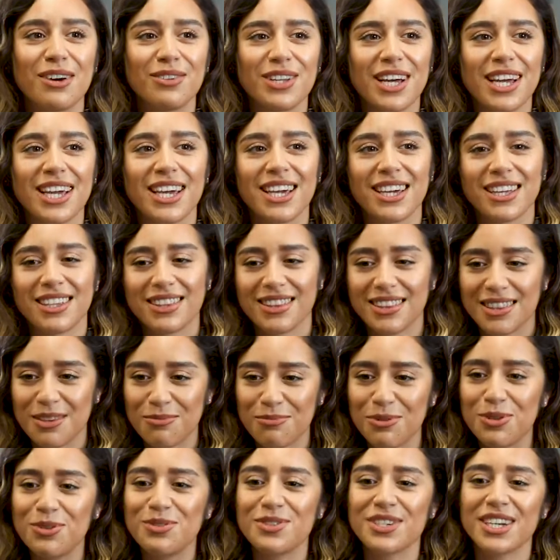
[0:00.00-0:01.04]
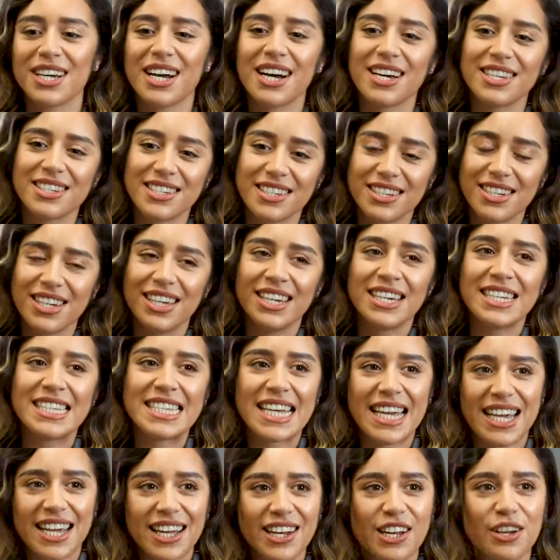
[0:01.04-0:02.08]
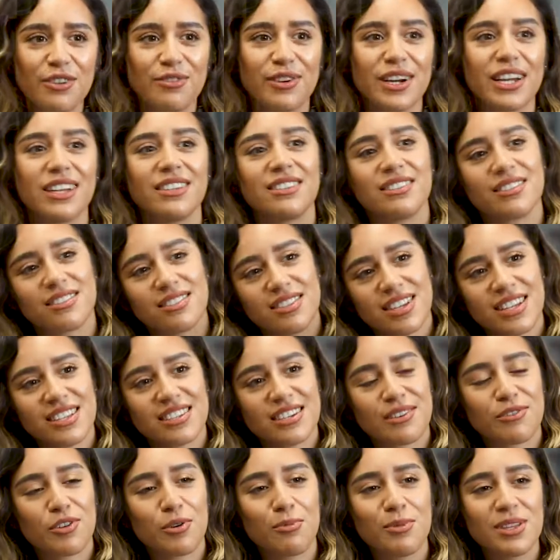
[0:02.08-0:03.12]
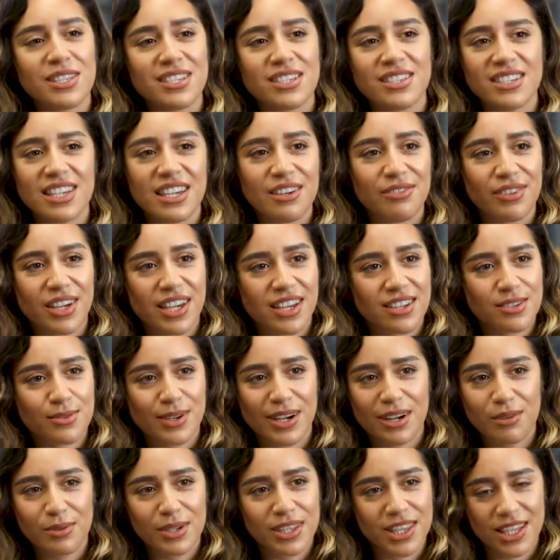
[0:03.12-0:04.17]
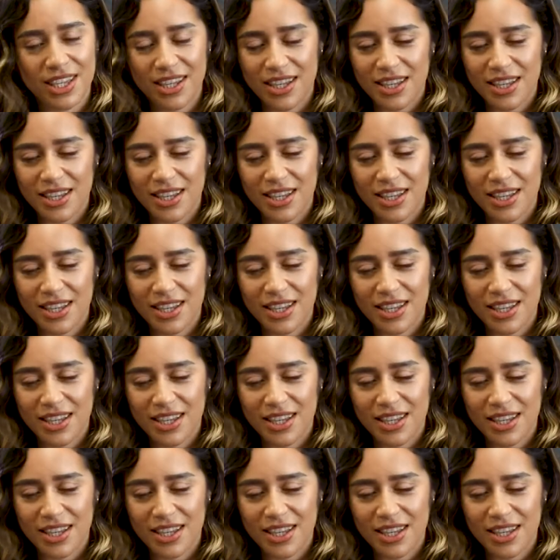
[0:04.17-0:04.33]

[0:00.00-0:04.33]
Like, the music has taken over, and since I've come into TV as well with